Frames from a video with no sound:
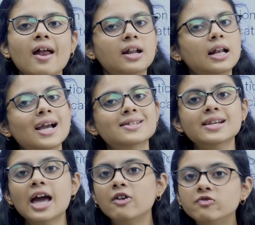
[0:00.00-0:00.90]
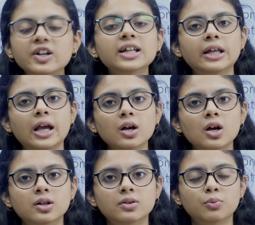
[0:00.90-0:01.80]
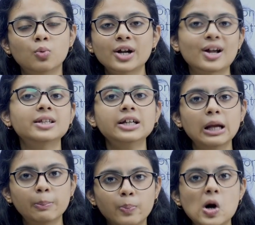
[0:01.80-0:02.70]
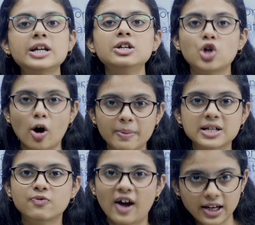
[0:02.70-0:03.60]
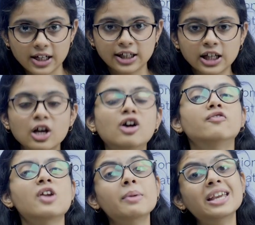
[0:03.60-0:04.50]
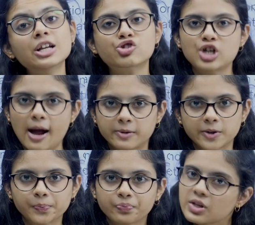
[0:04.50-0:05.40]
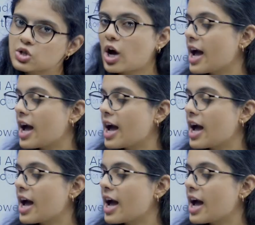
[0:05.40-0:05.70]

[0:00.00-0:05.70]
analyzing everything, what are the important topics finally from each chapter? So